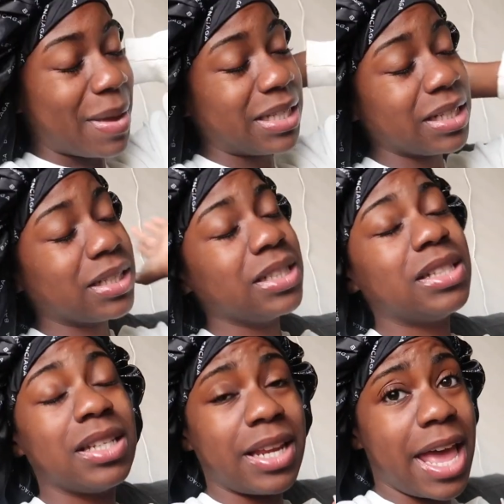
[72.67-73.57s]
Basically,
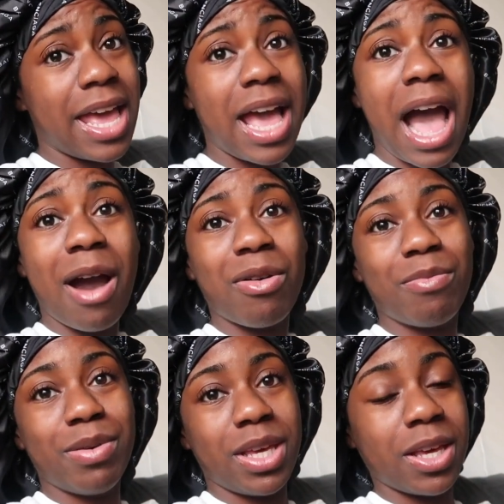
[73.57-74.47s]
today I will
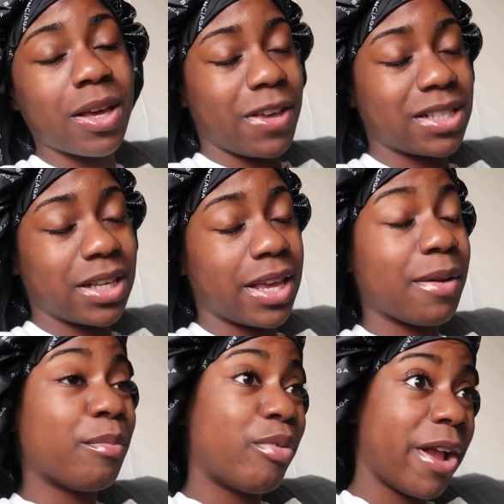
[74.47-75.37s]
be fixing
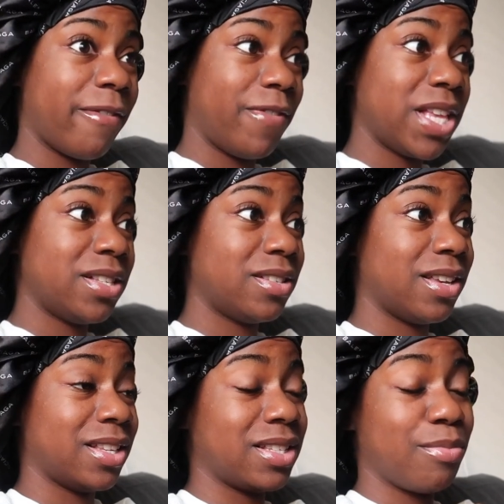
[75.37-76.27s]
him breakfast
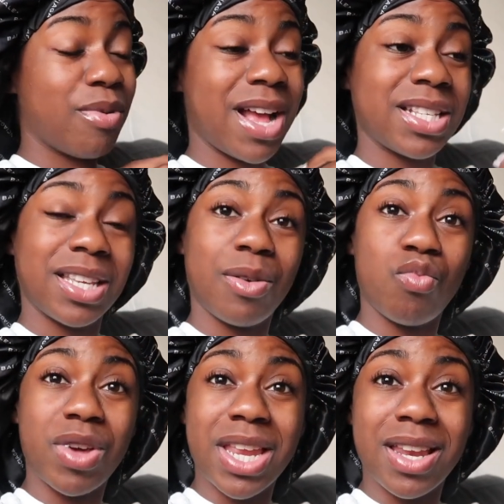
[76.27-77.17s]
and surprising him
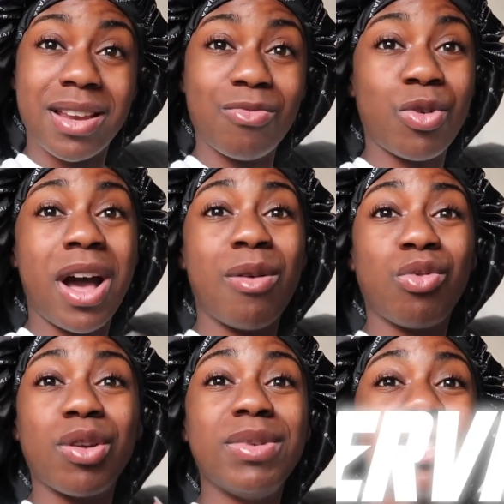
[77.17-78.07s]
with it. Well, I'm
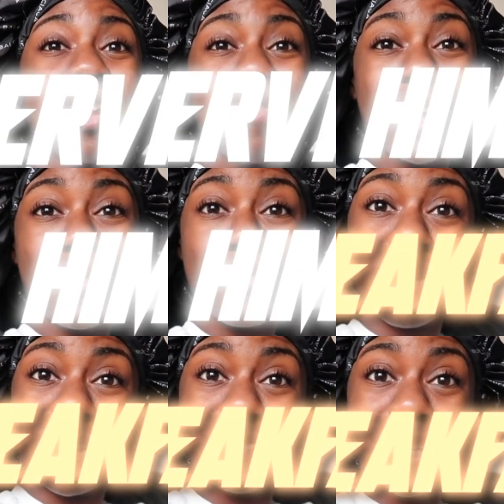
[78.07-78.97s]
gonna be serving him
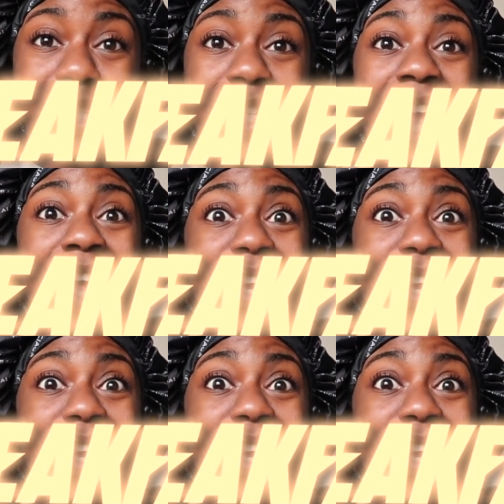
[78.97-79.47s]
breakfast